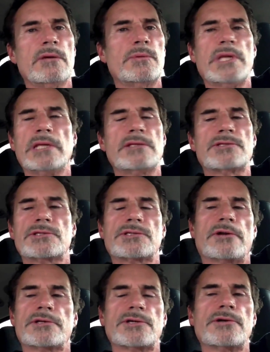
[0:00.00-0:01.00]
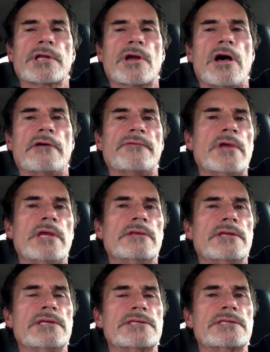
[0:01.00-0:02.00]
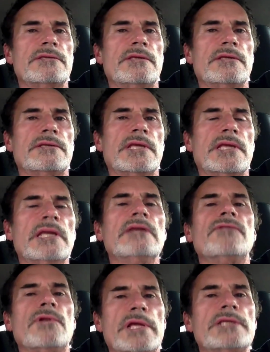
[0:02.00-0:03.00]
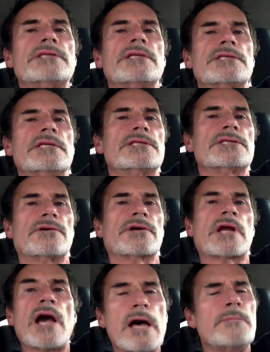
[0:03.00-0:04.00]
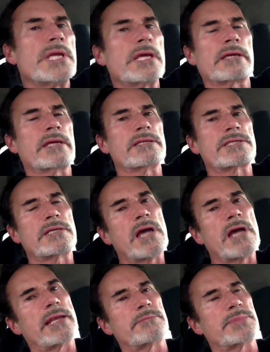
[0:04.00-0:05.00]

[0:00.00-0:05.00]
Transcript: We need to start turning off these the, the evil entities that are coming against God.